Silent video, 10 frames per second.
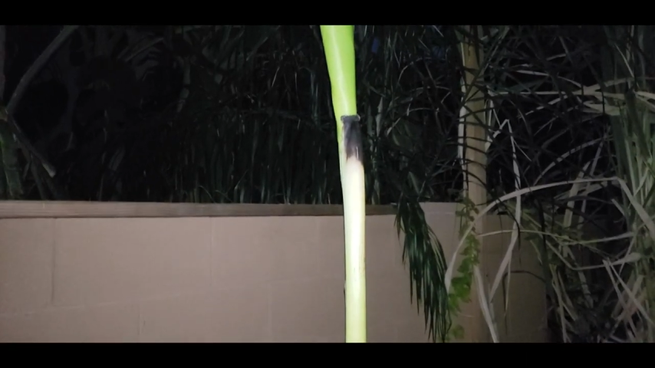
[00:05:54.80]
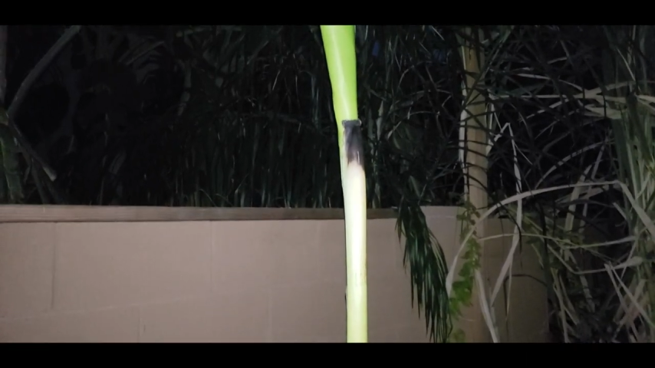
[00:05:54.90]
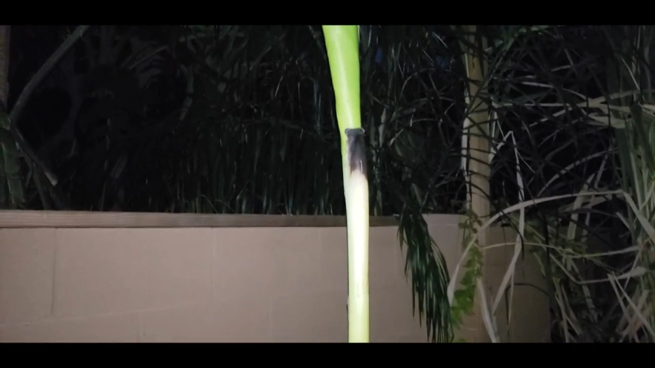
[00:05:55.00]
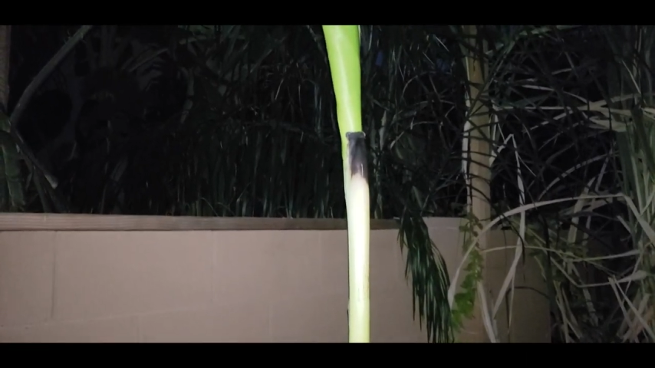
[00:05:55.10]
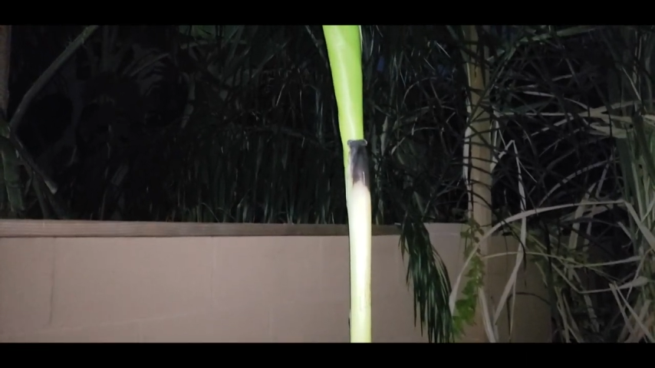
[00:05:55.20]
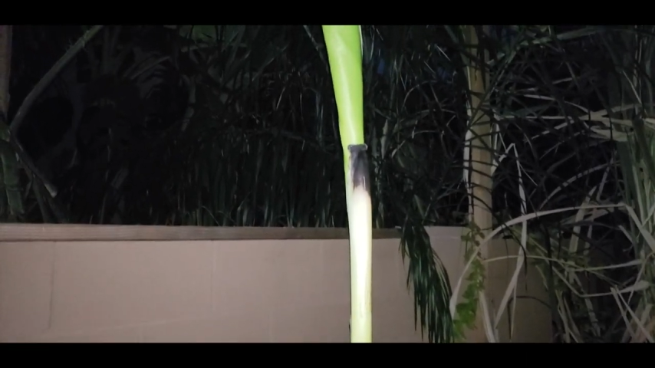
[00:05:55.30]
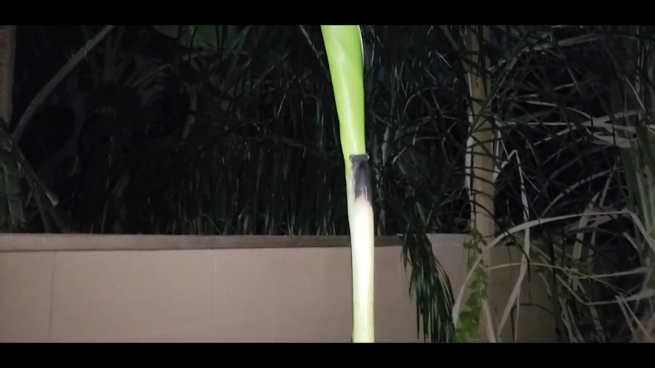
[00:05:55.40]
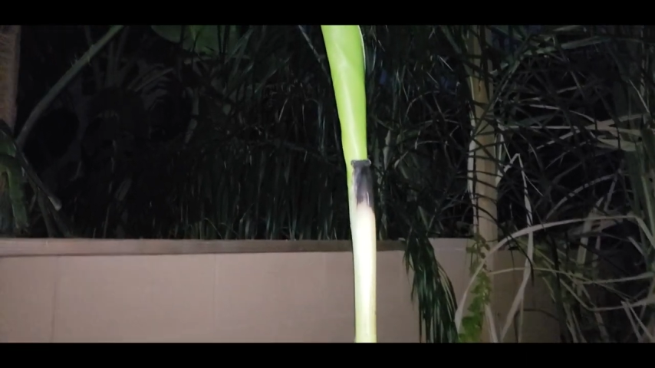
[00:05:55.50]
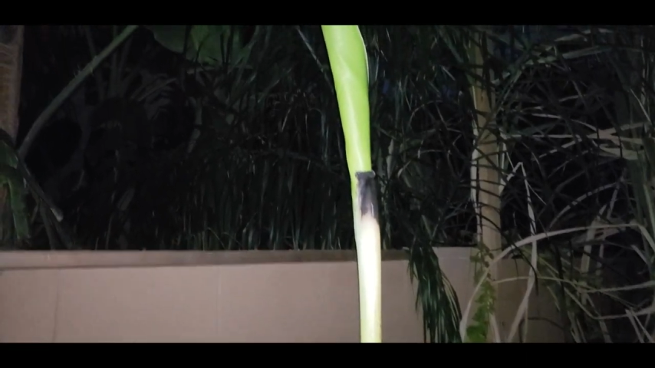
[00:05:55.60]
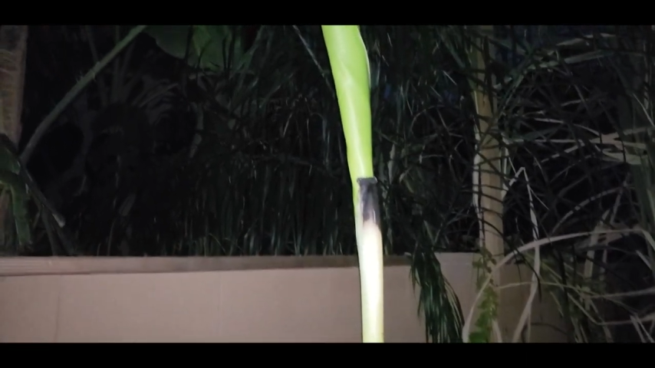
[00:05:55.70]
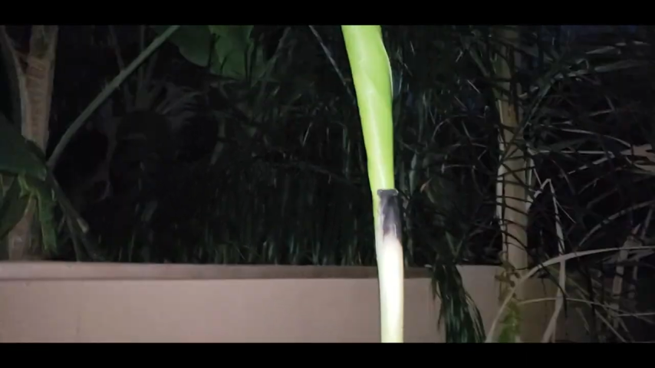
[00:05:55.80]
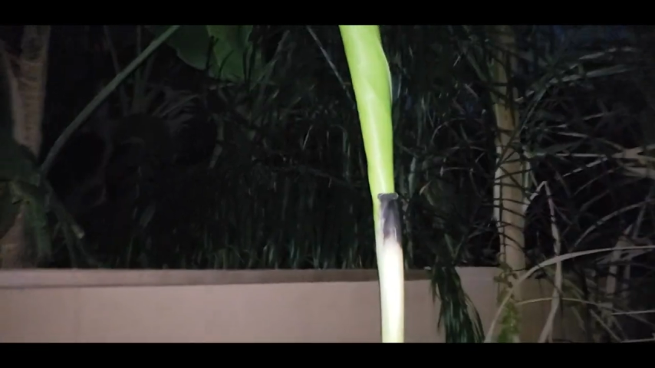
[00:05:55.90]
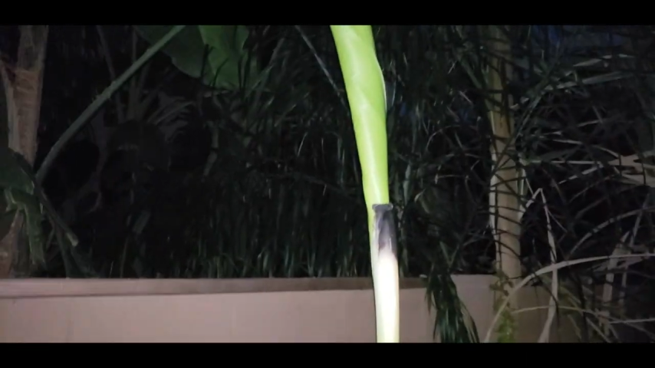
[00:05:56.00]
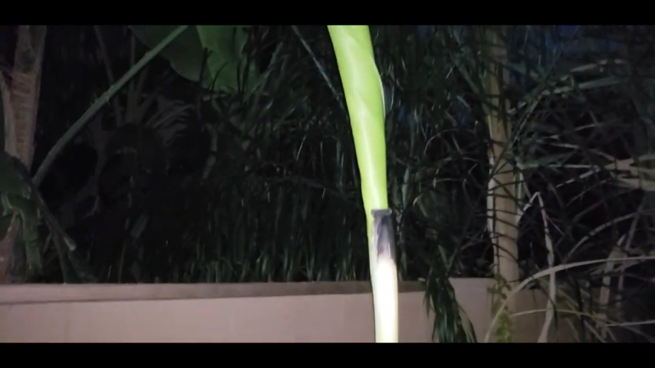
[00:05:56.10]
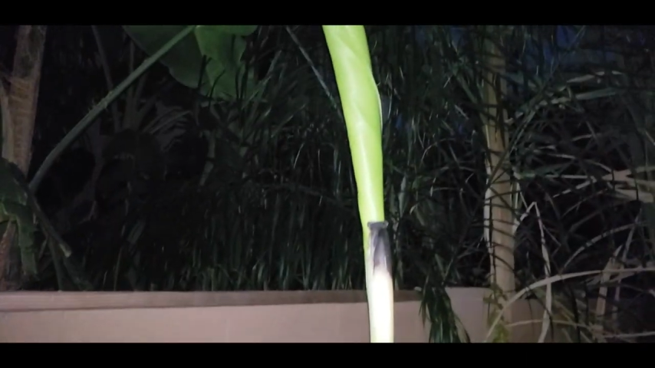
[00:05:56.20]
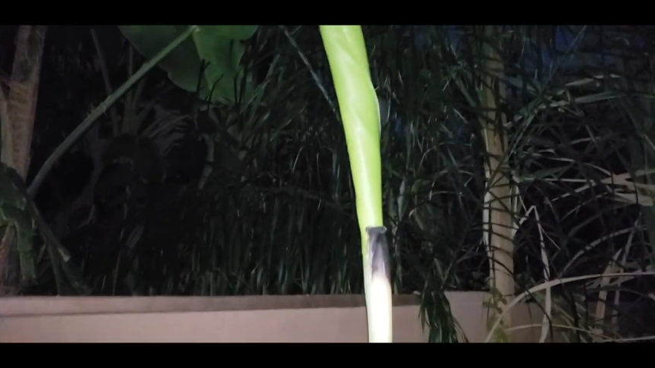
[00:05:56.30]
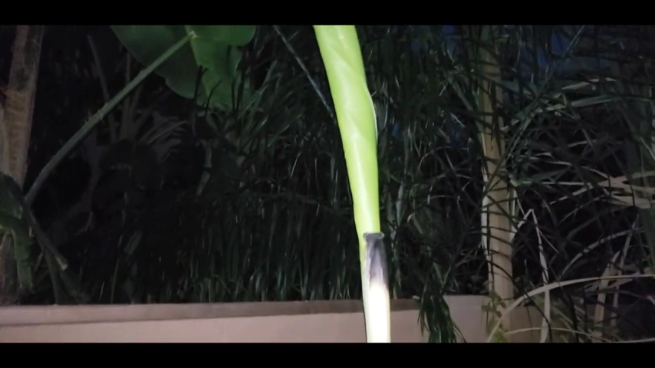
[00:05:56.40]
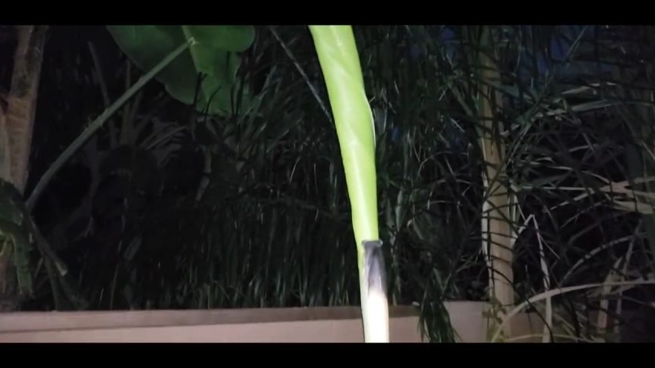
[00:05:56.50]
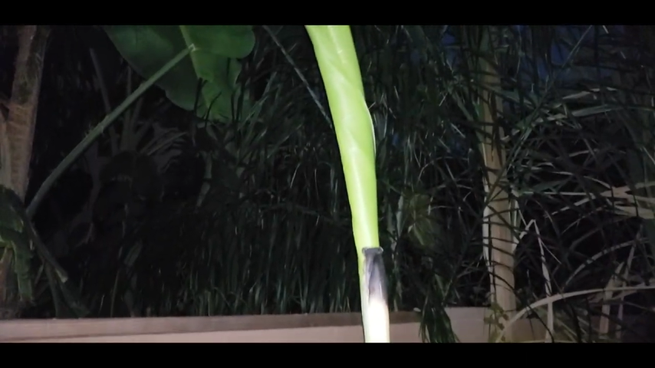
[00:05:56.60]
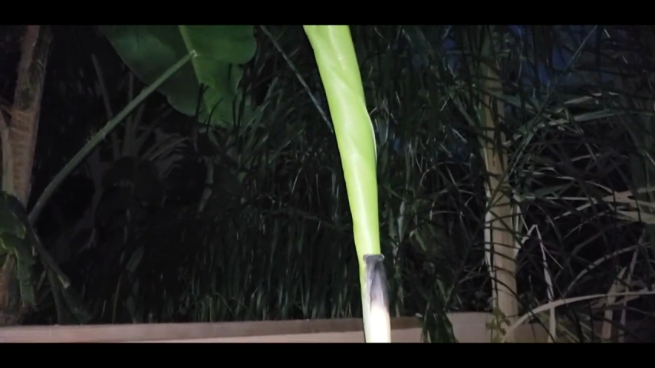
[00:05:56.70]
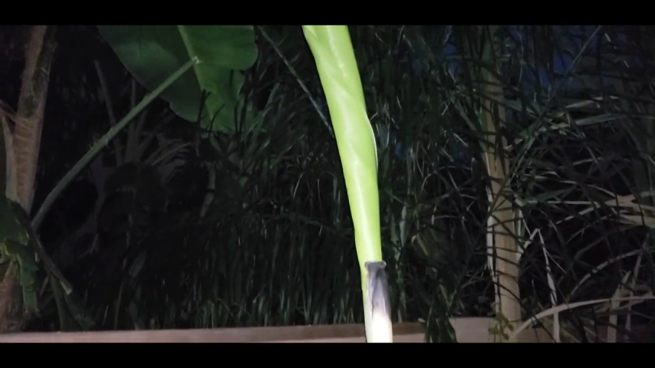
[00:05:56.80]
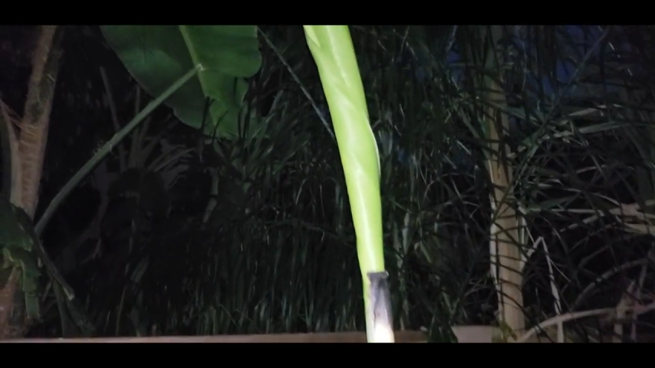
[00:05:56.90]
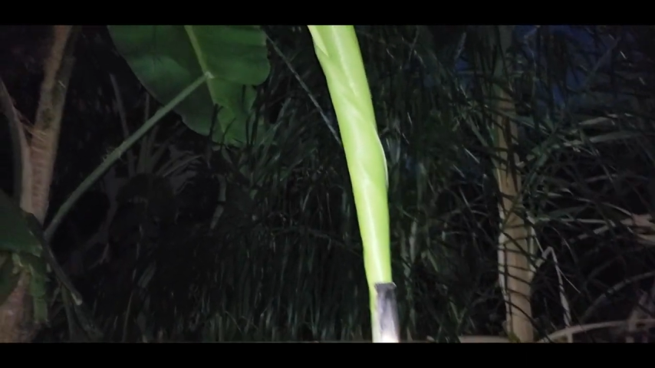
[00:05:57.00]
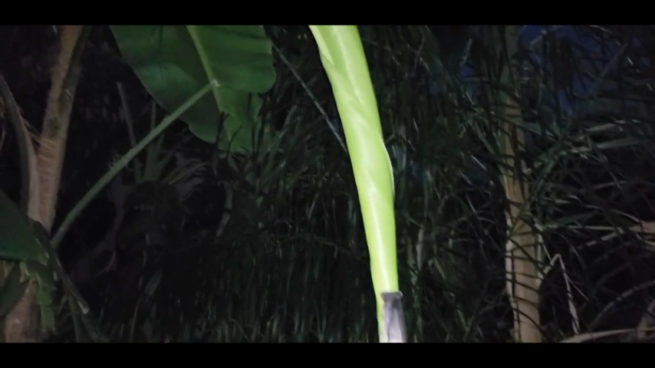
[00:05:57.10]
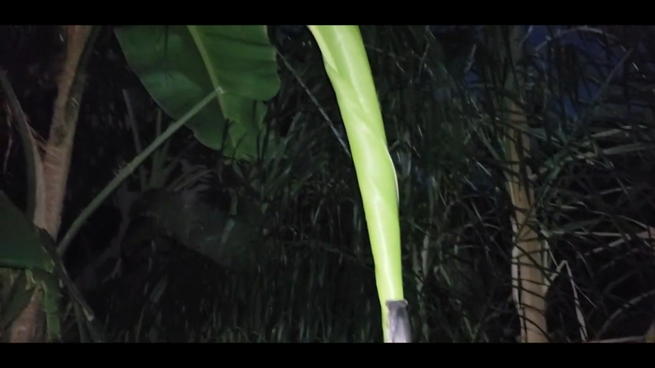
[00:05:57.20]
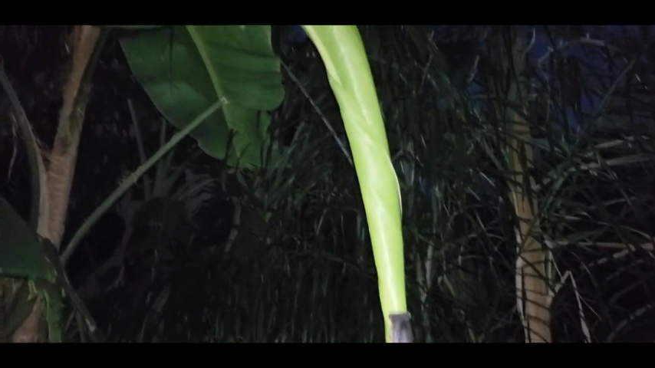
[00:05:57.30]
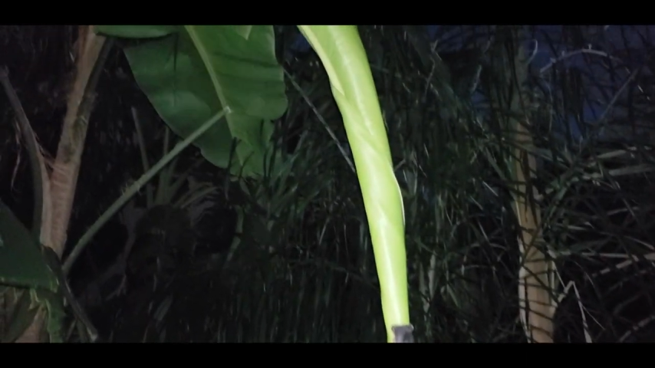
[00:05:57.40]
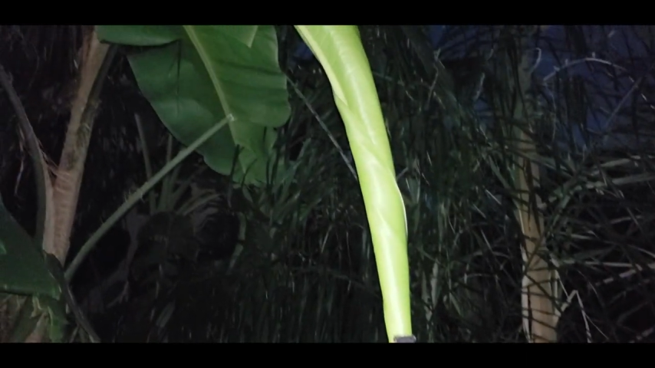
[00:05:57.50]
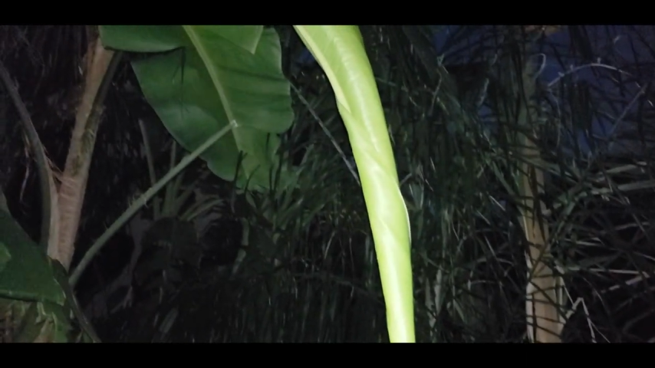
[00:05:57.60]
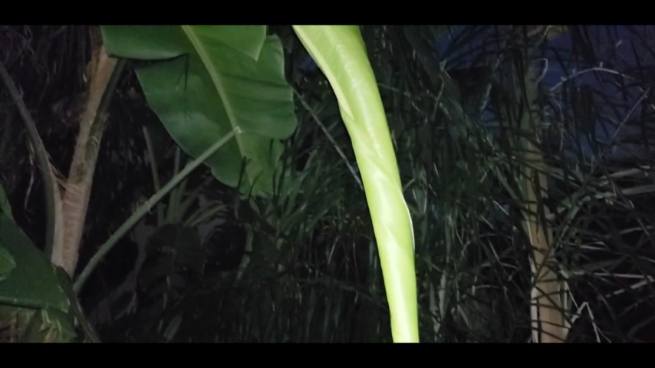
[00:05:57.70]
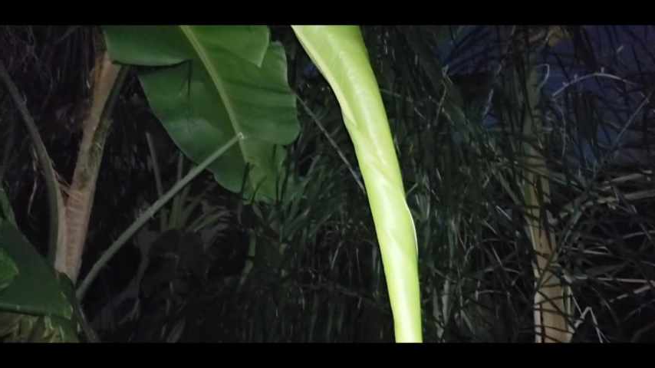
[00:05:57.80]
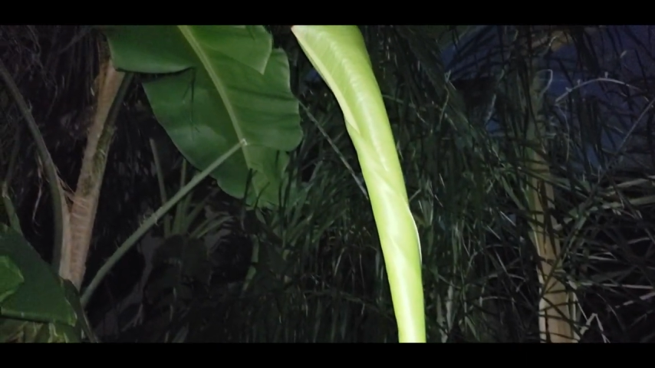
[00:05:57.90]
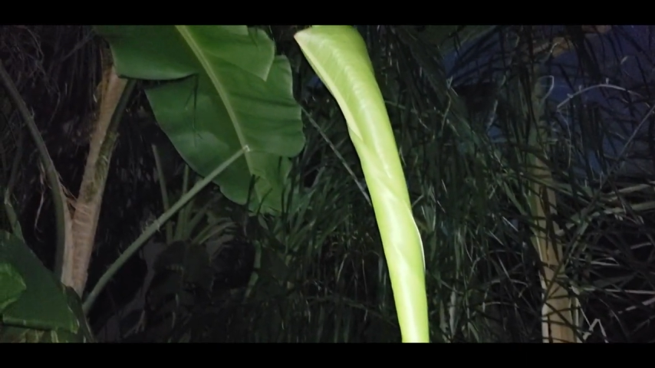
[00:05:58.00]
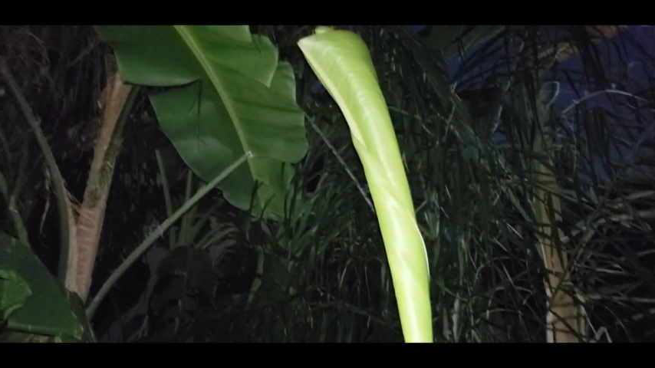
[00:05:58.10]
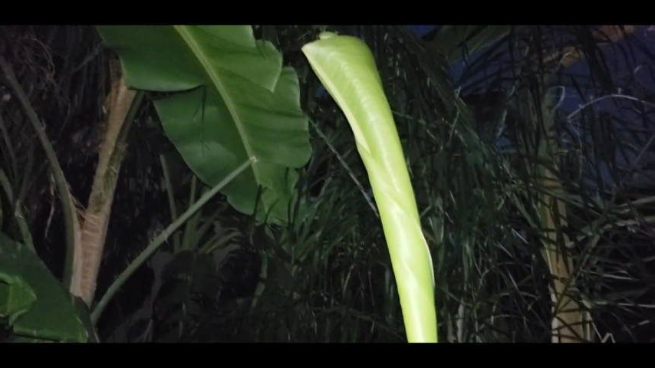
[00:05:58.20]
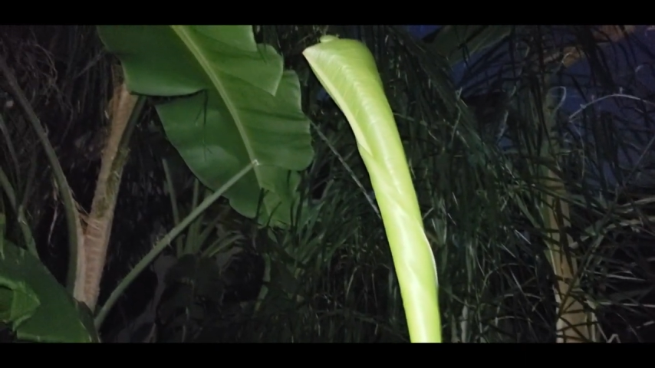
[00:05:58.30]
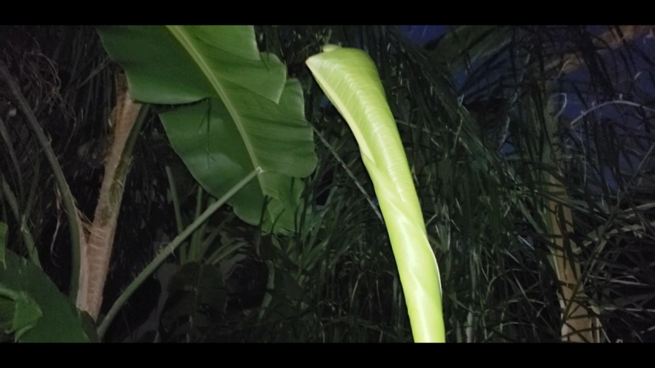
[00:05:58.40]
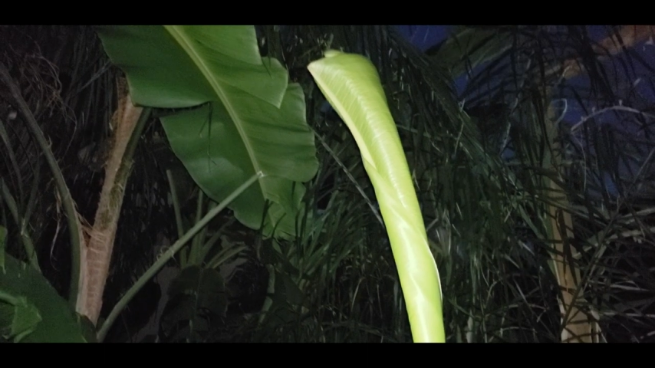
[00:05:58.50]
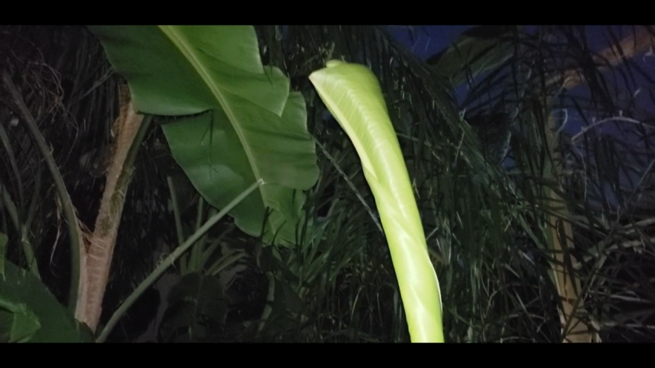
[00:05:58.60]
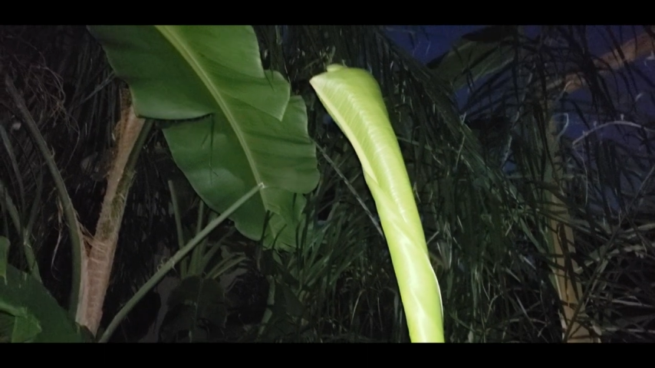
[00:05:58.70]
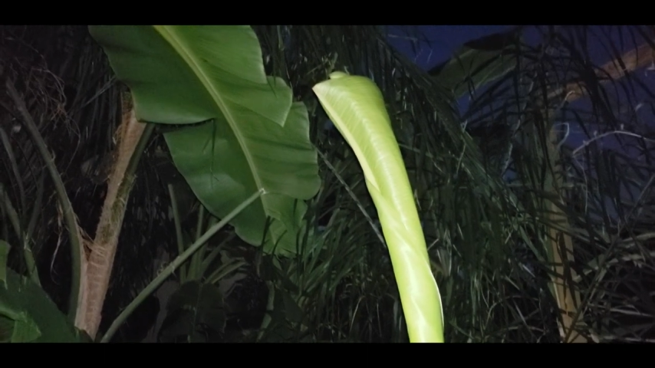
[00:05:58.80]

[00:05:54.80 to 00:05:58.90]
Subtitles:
No face is visible, so there are no lips to read.